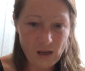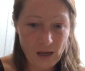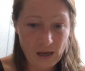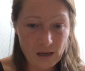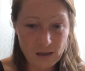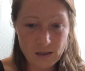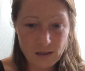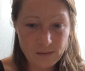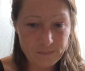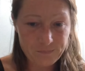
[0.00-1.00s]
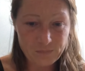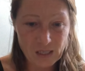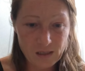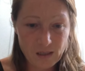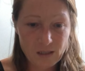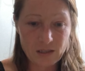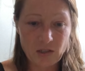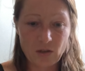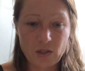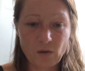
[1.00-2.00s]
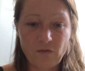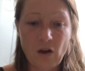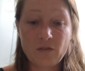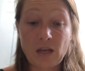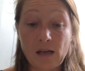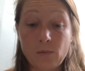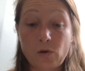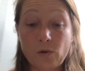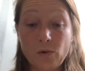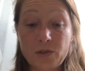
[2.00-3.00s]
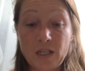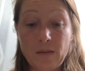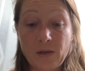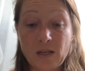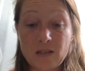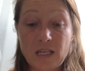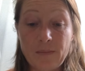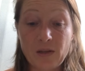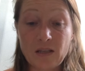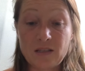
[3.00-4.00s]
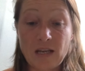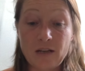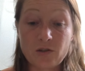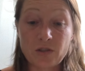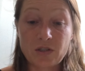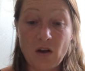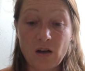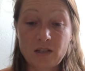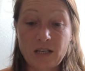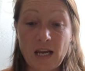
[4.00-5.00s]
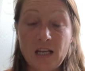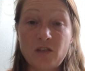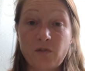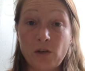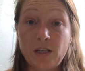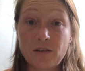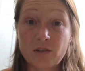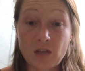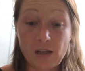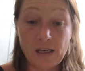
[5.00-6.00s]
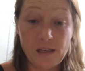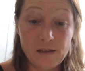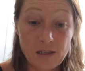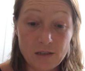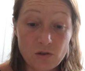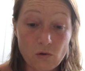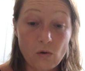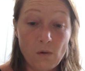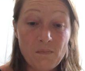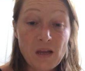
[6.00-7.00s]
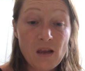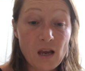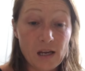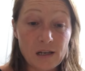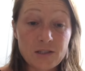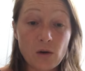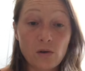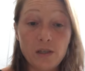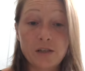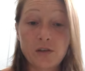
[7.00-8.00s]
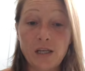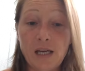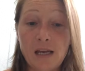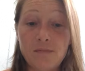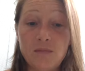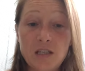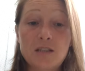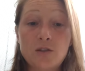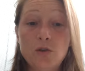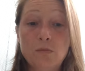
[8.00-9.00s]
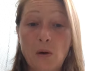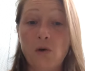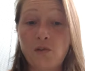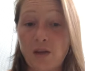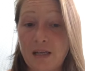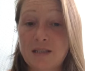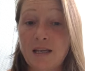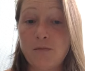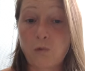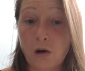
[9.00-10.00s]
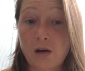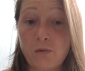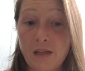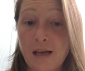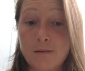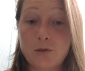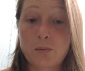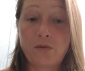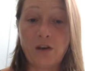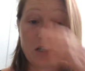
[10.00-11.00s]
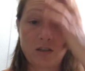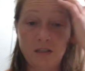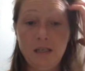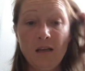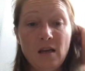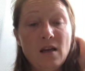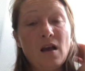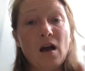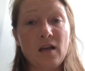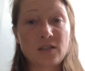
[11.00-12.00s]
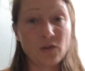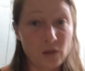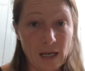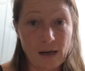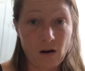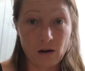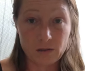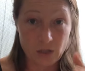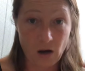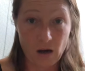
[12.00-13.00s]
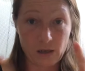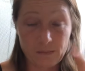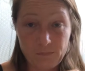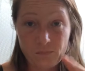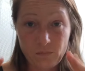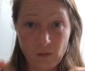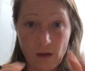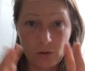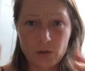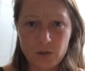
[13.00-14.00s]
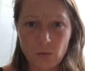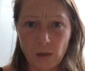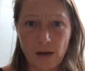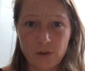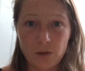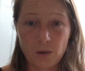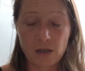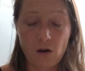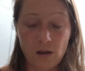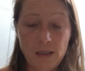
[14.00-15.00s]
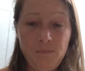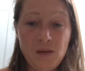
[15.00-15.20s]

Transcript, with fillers: ah. This also involves animal cruelty because keeping these dangerous dogs caged for years on end is cruel. And I totally agree. And these two both, like I said, work with animals professionally. Uh, so they are dog lovers or whatever you want to call it.